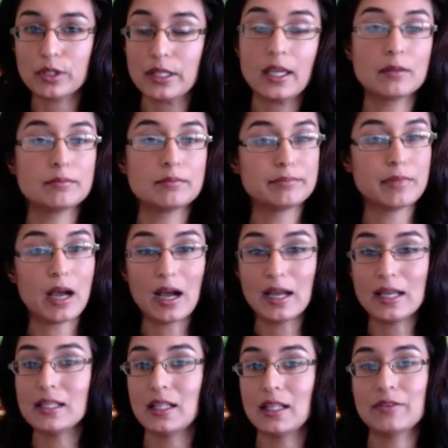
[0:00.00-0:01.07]
Again, I
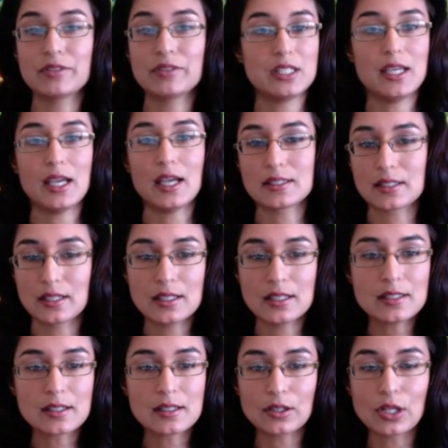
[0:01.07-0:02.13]
love the tea as it
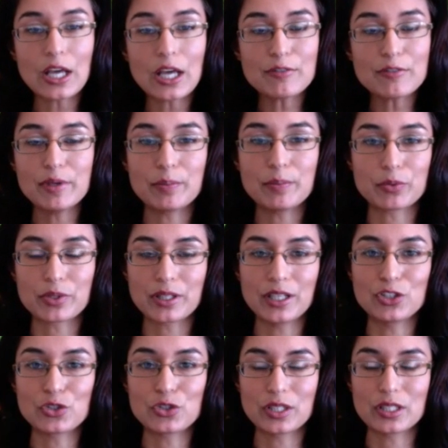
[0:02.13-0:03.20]
is, and a lot of people really
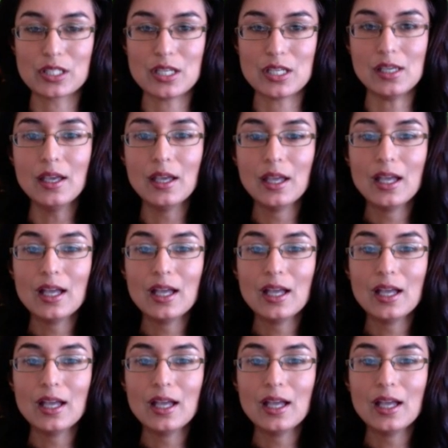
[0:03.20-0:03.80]
enjoy the tea.